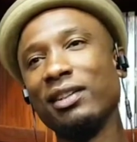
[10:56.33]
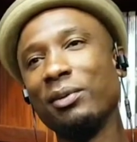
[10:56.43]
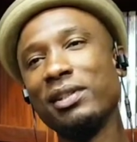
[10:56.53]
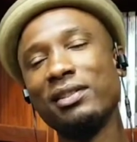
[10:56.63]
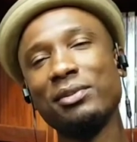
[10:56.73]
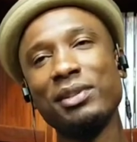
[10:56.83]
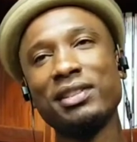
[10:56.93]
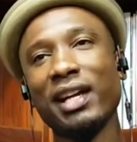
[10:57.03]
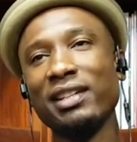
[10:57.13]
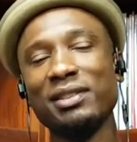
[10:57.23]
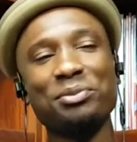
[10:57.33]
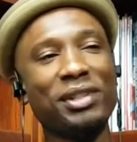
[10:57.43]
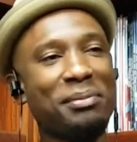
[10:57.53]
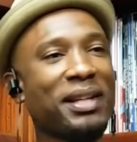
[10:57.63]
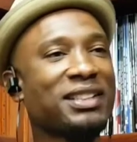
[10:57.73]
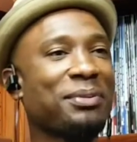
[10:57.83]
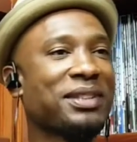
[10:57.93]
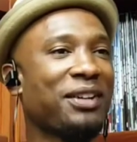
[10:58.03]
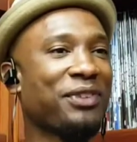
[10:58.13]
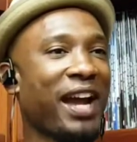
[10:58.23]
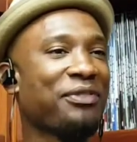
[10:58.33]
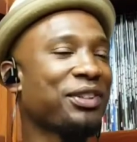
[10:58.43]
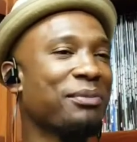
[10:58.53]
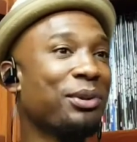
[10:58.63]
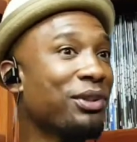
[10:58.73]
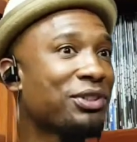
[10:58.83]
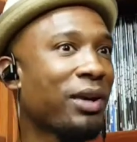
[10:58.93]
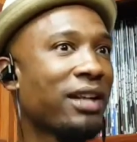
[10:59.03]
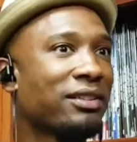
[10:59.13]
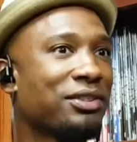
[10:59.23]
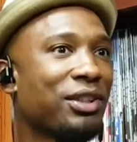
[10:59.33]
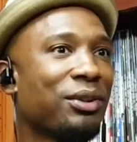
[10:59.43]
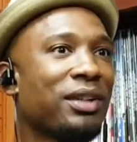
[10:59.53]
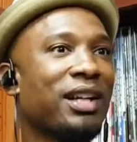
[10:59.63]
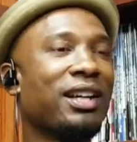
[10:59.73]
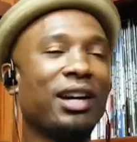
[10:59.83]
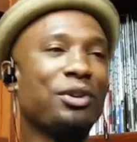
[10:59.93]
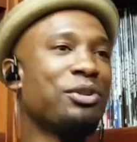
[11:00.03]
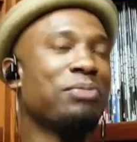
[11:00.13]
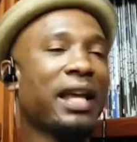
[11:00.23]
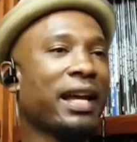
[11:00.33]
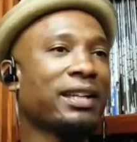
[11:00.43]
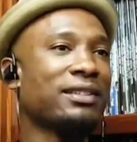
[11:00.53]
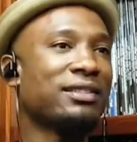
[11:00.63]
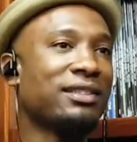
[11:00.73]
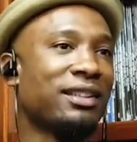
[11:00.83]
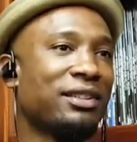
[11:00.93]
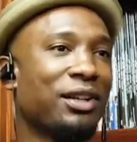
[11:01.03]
we saying some really messed up stuff, African booty scratches, you know, oh, you black as, you